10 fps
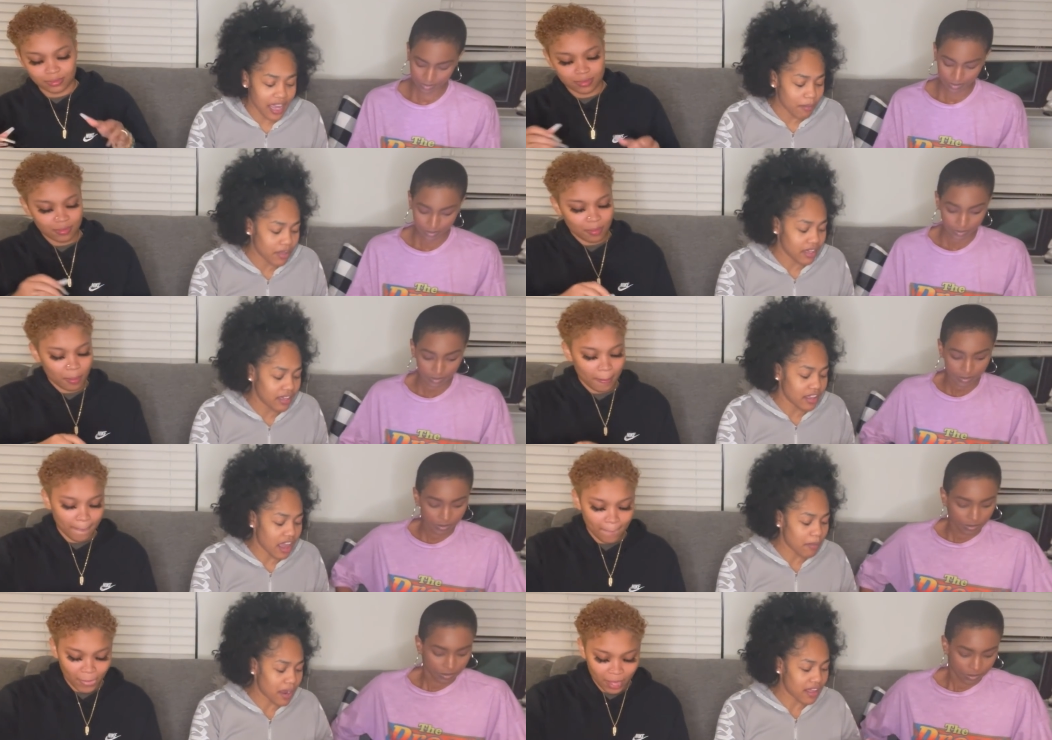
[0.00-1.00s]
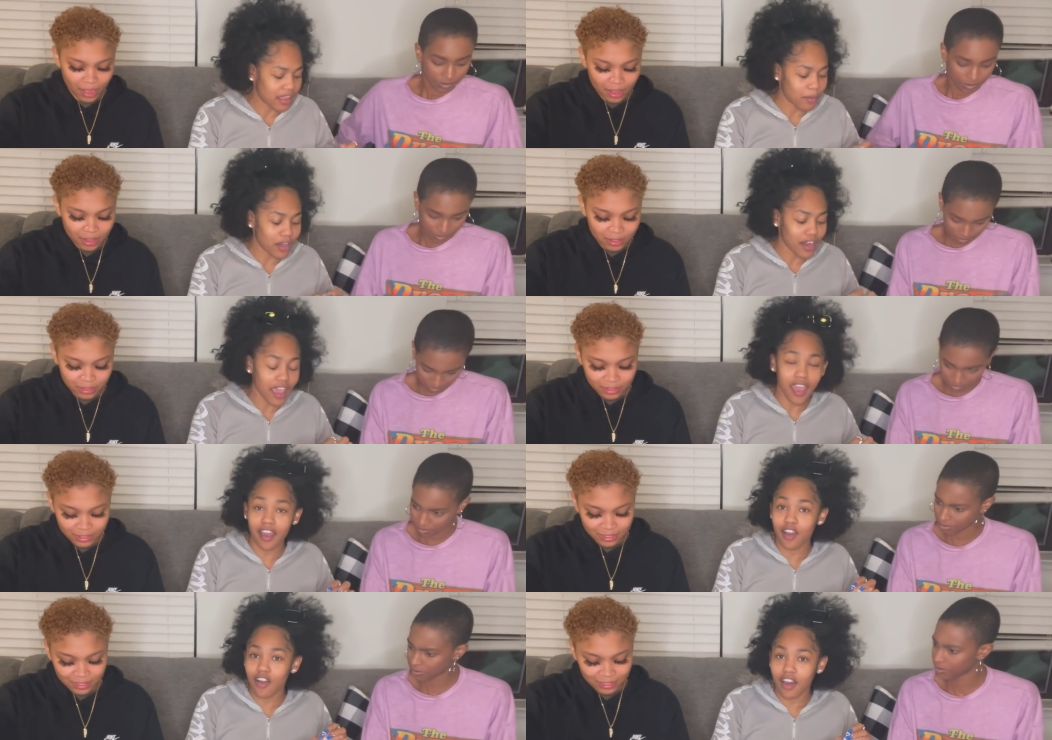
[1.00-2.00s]
Speaker 1: at me and y'all probably like, what the
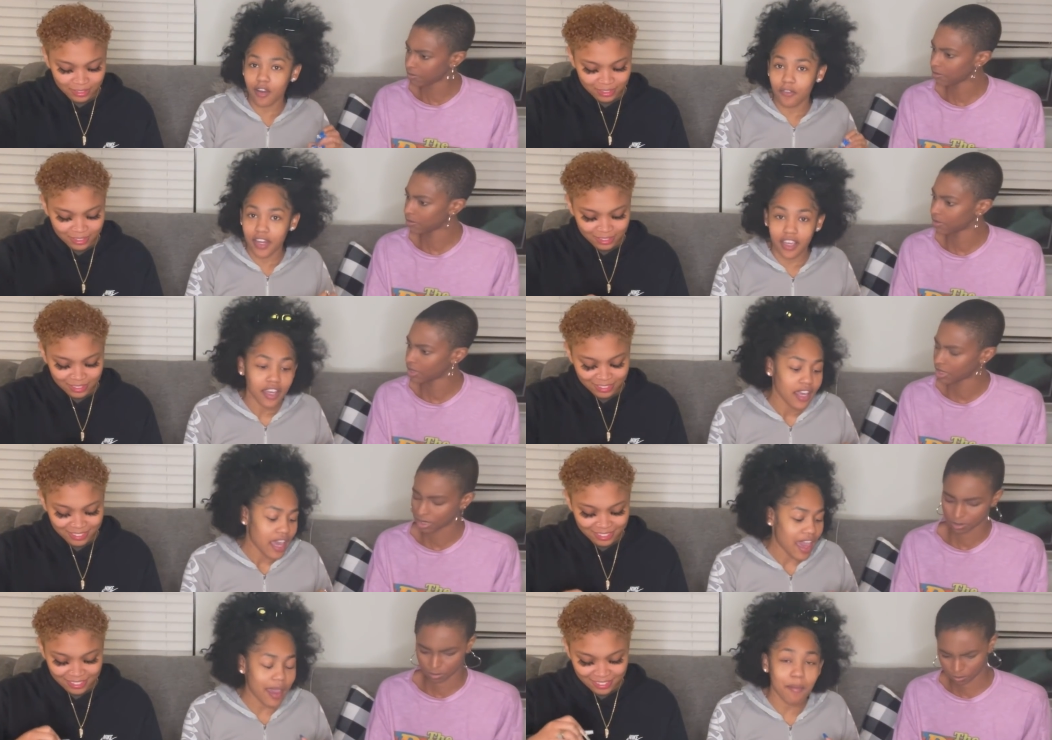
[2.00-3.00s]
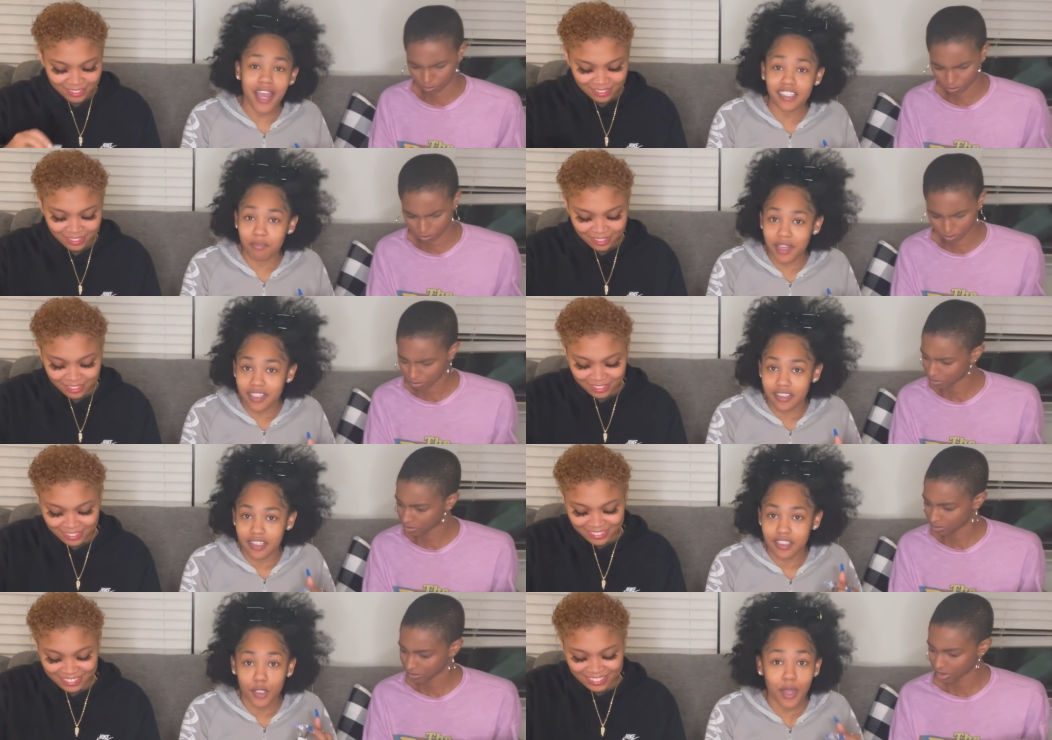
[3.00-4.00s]
hell going on over there? Hey, mind your
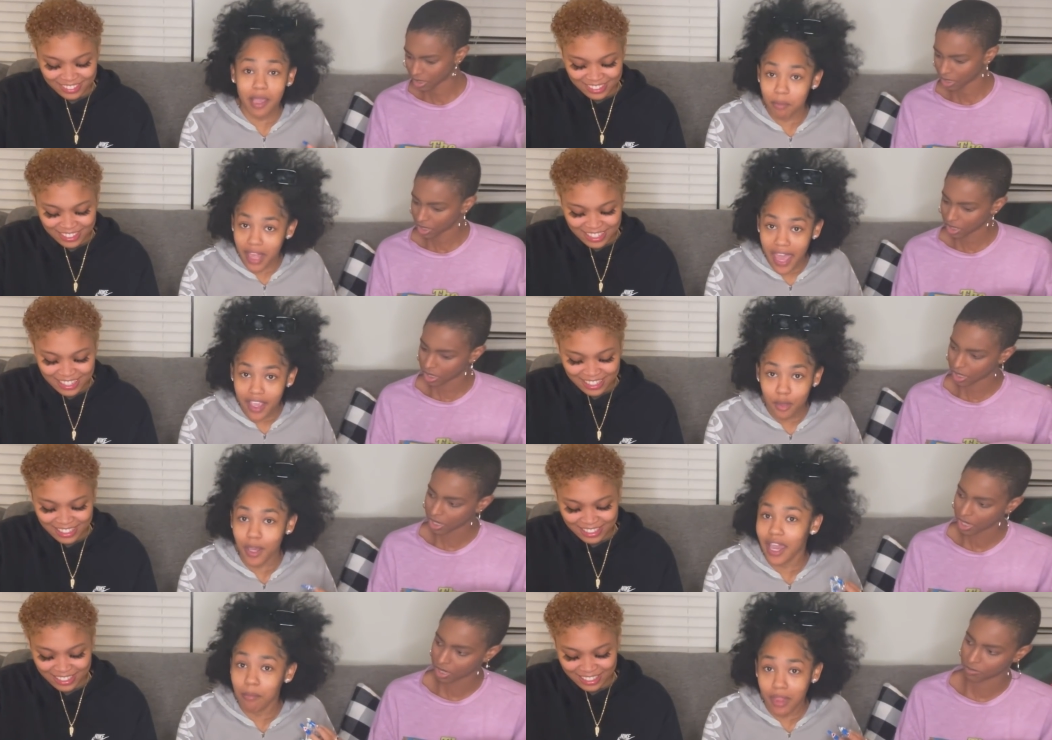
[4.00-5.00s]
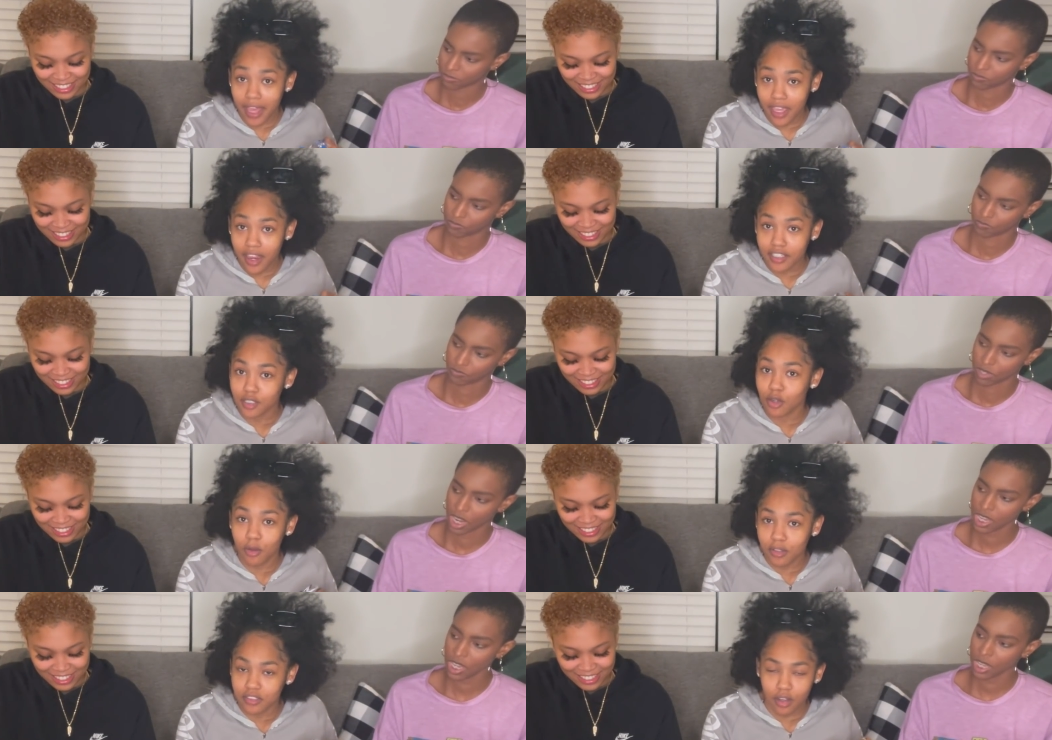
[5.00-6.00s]
business. You ain't black. You ain't got black hair, so don't.